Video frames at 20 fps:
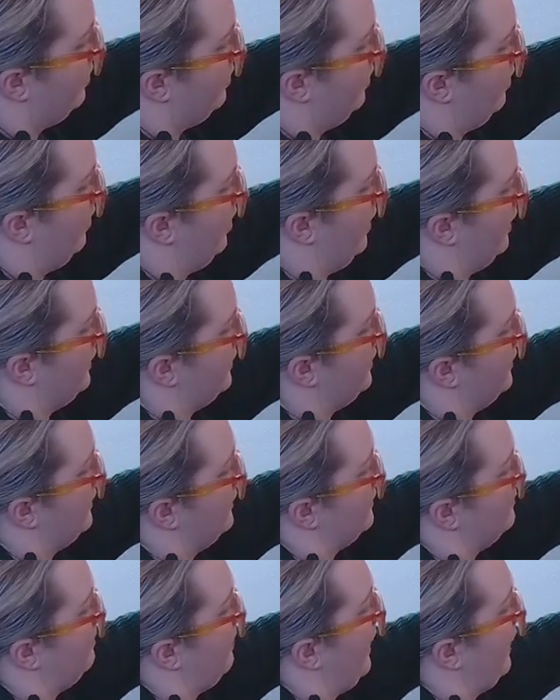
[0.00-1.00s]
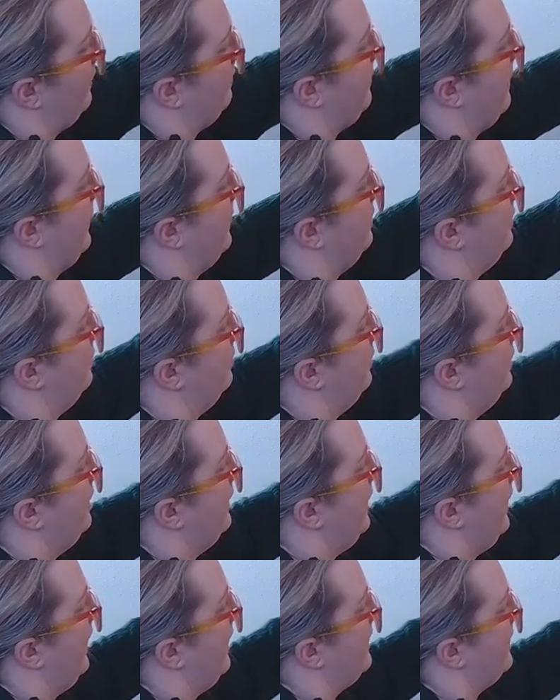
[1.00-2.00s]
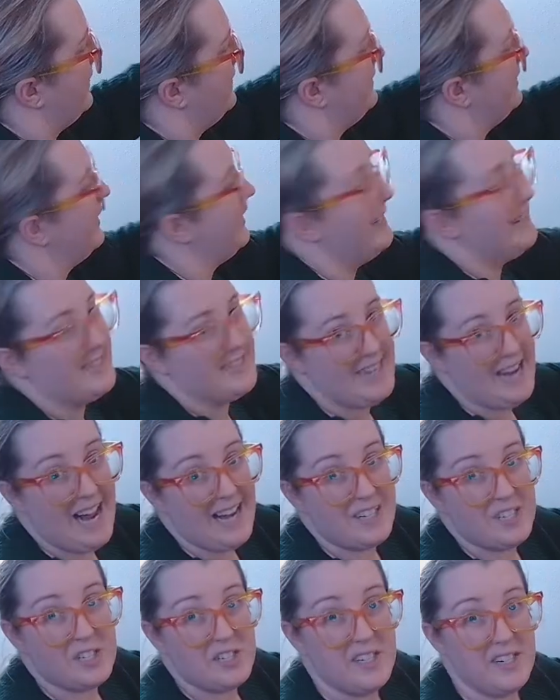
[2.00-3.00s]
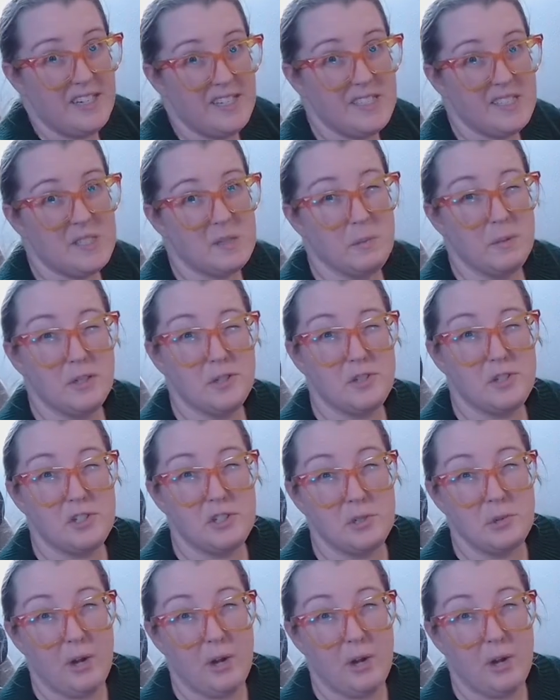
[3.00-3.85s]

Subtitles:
onto this back panel, and I think I attached it a smidge too